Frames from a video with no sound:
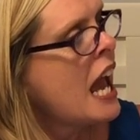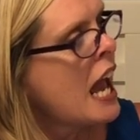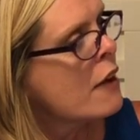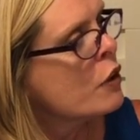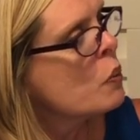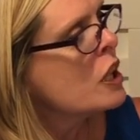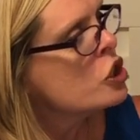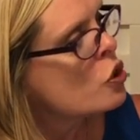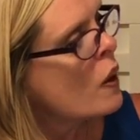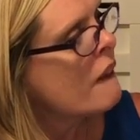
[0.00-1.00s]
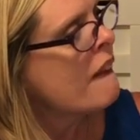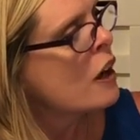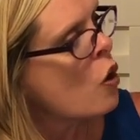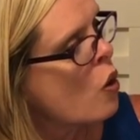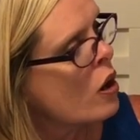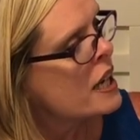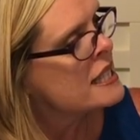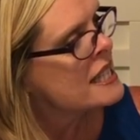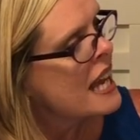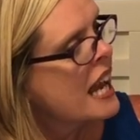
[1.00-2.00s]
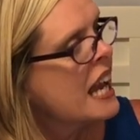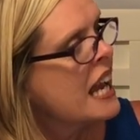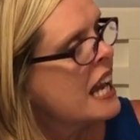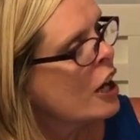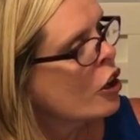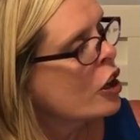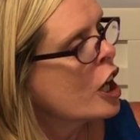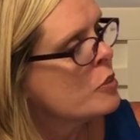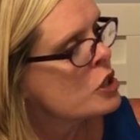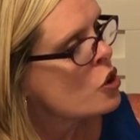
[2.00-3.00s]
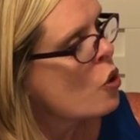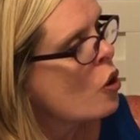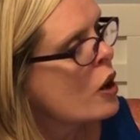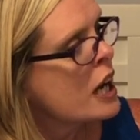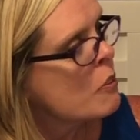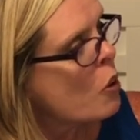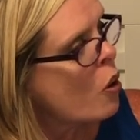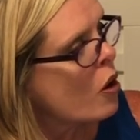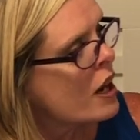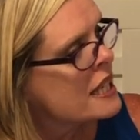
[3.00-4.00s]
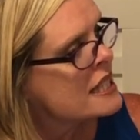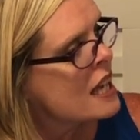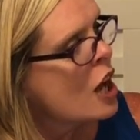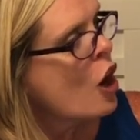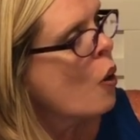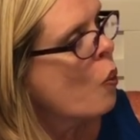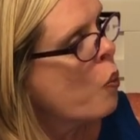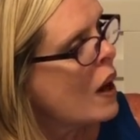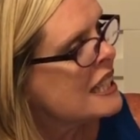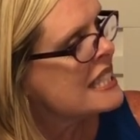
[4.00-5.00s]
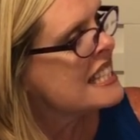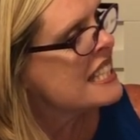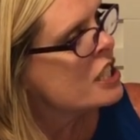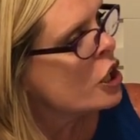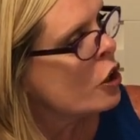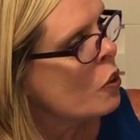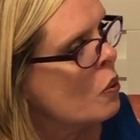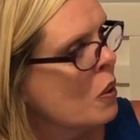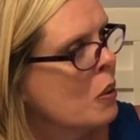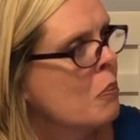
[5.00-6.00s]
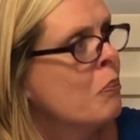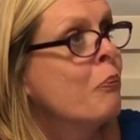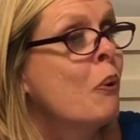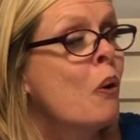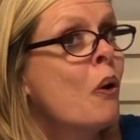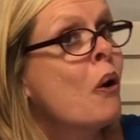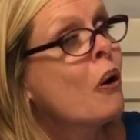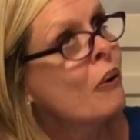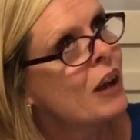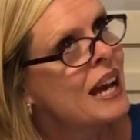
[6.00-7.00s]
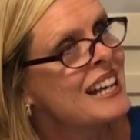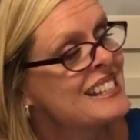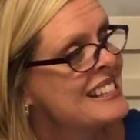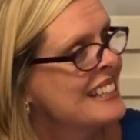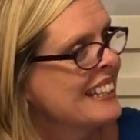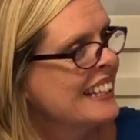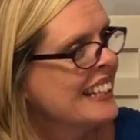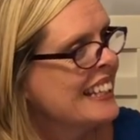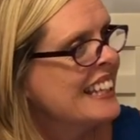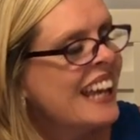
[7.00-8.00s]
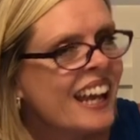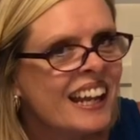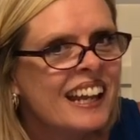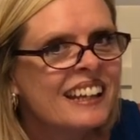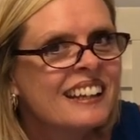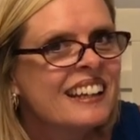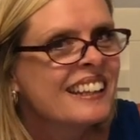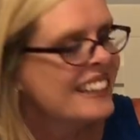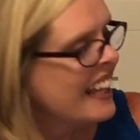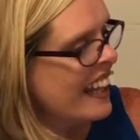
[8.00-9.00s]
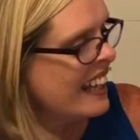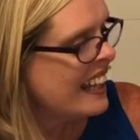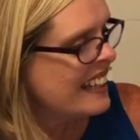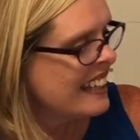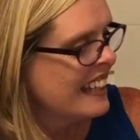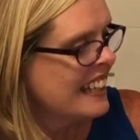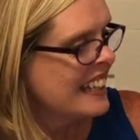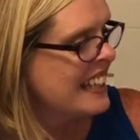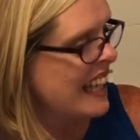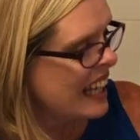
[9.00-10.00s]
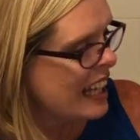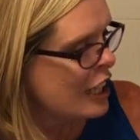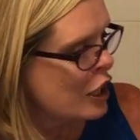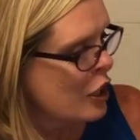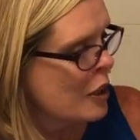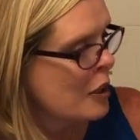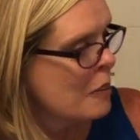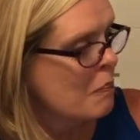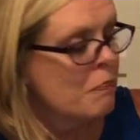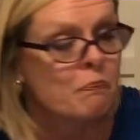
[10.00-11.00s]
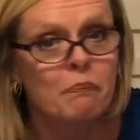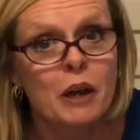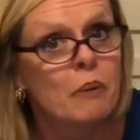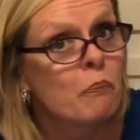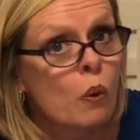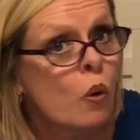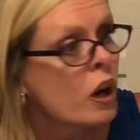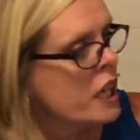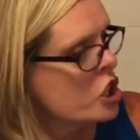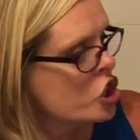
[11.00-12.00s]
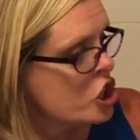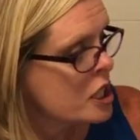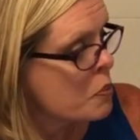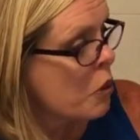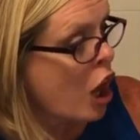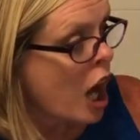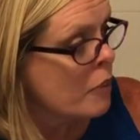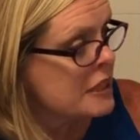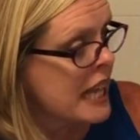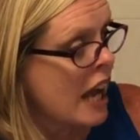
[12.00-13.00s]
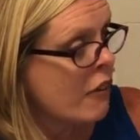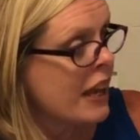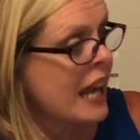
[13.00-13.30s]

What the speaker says: everyone join the chorus. Here comes snoring Boris. What does he do? Boris. Get it, get it, get it. But Boris just plopped down